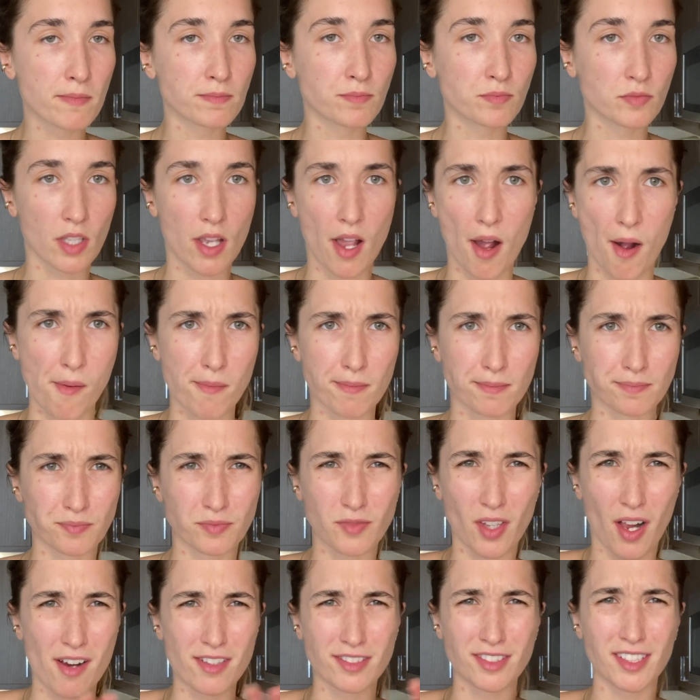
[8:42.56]
Yeah,
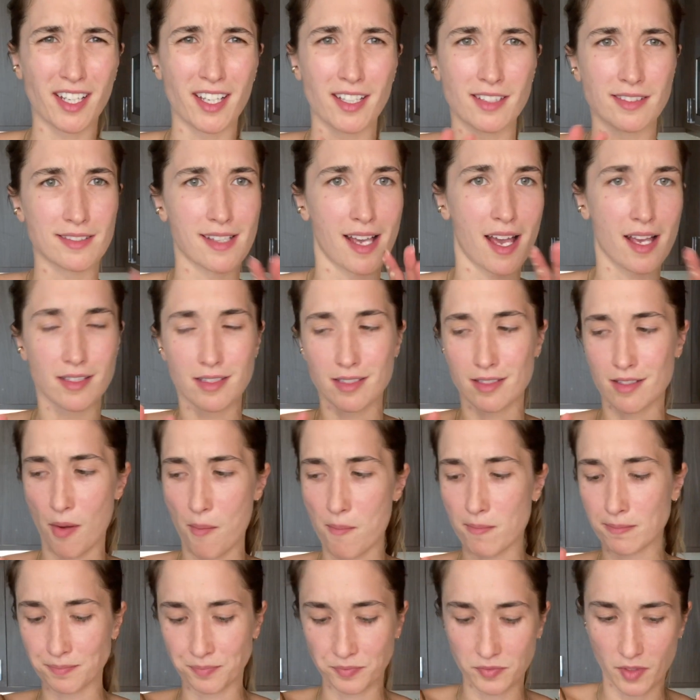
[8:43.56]
it has like a zest,
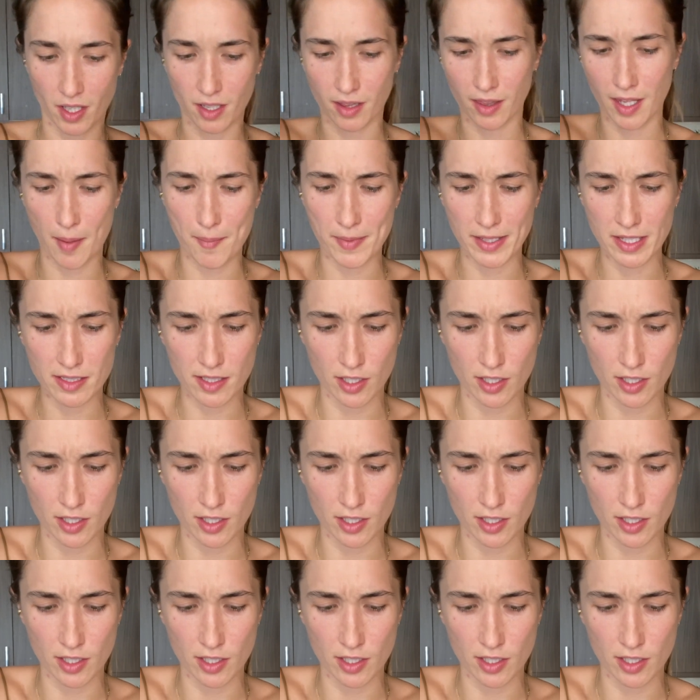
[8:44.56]
a lemon